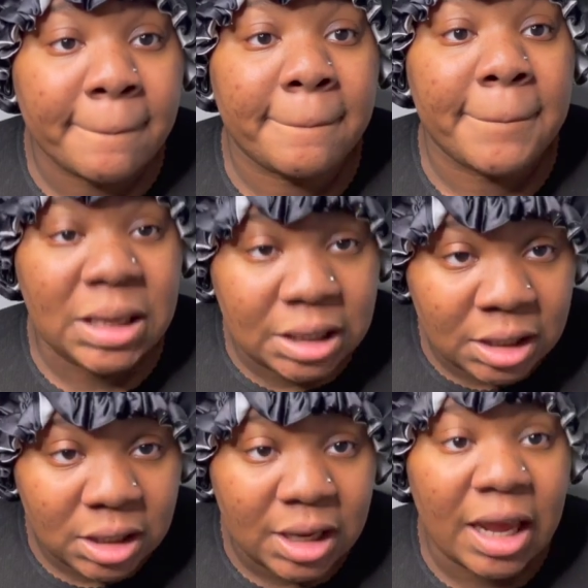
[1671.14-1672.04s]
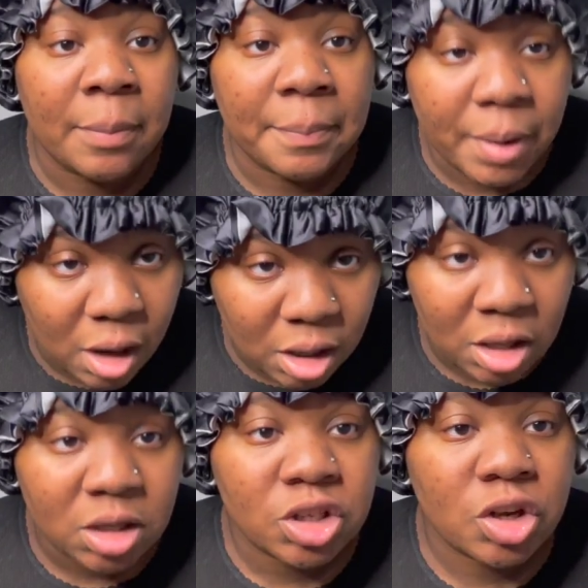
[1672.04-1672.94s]
me in
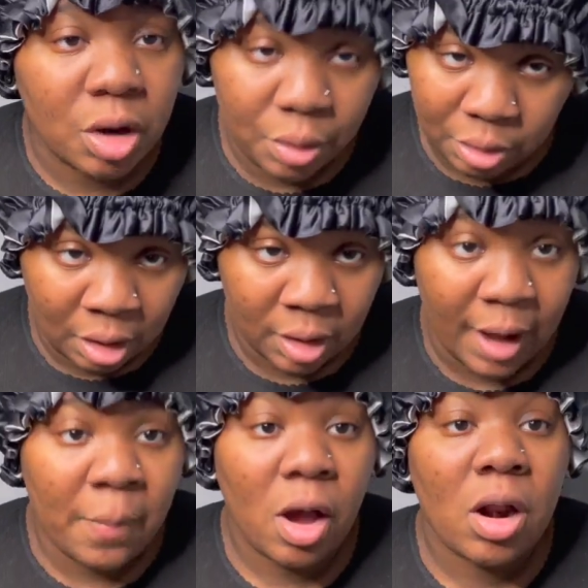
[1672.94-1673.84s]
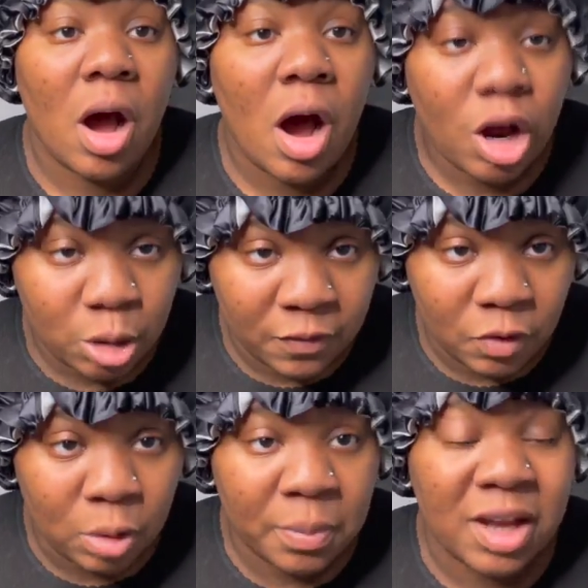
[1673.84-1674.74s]
Barcelona. I'm not going to argue with
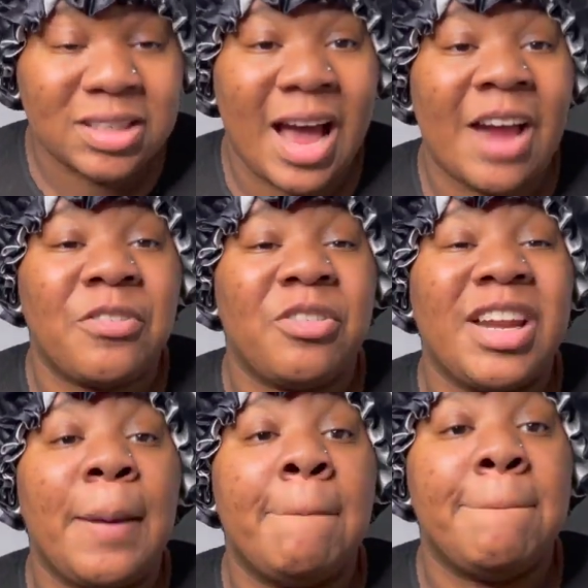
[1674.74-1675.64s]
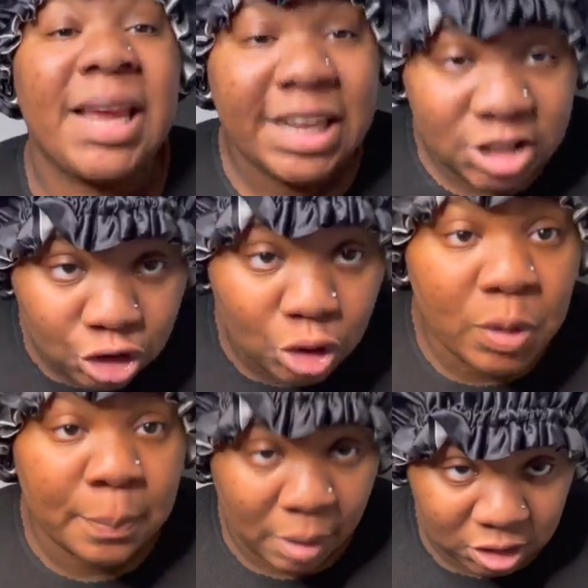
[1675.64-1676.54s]
you because I've already beaten you
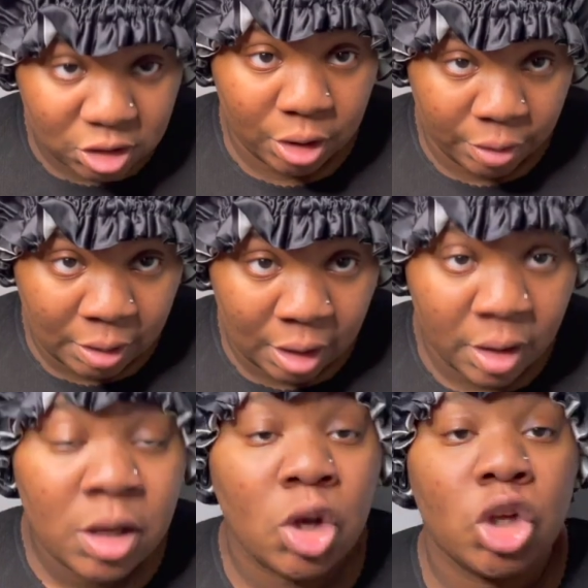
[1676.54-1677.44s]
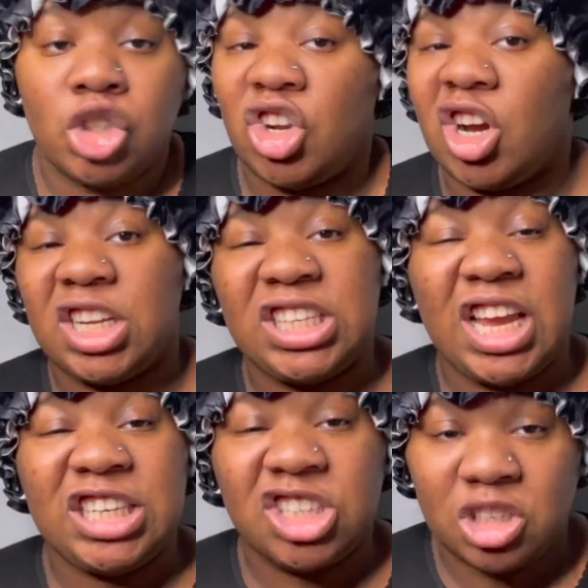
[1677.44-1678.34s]
in Barcelona. So you're not going to sit
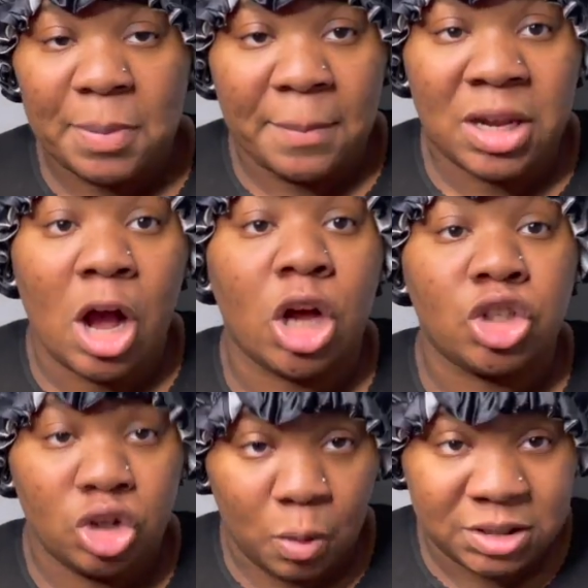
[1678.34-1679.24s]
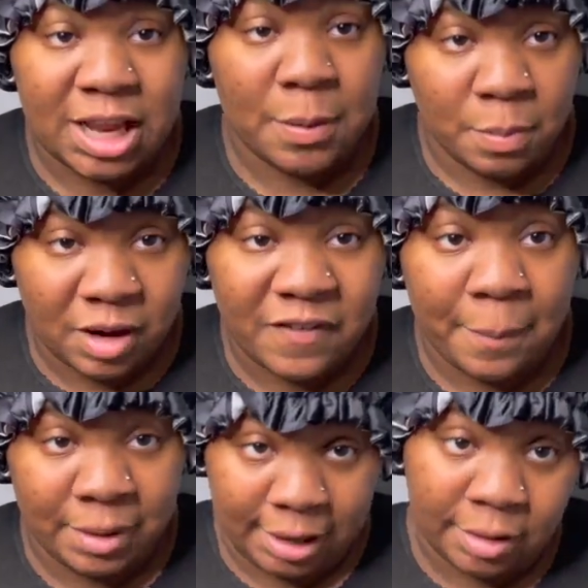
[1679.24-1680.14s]
and disrespect me now because you know what's capable of
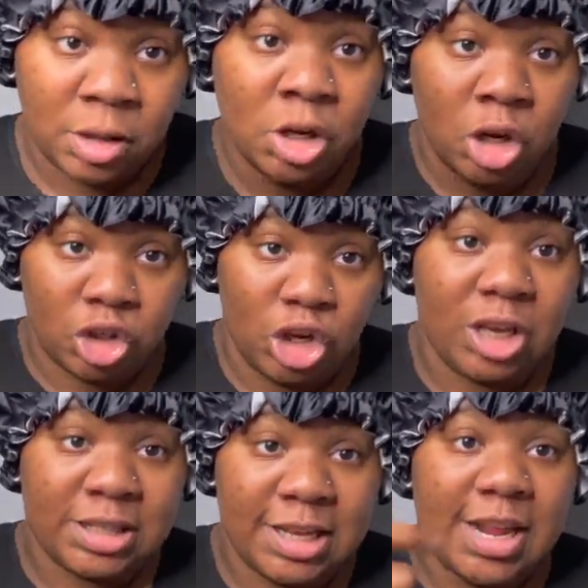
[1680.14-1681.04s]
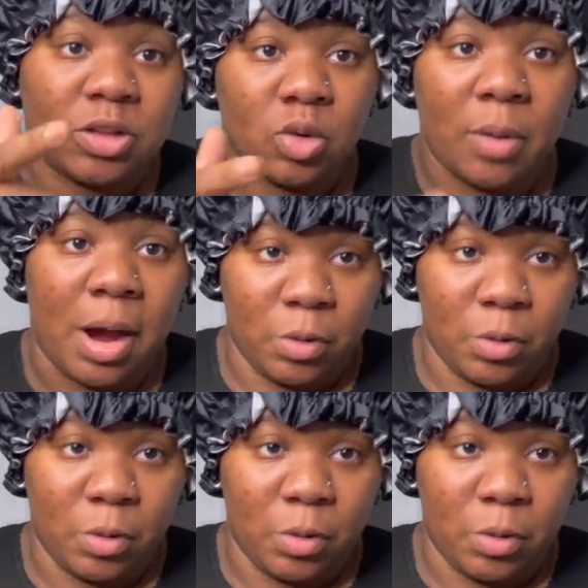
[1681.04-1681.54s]
happening. So you can sit there and talk about